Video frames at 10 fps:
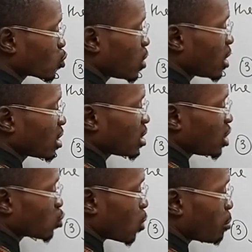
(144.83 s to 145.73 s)
square
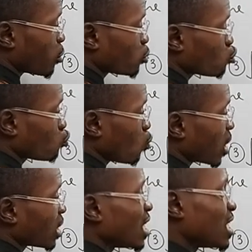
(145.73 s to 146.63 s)
is
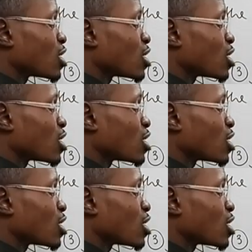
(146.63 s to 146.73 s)
1.21.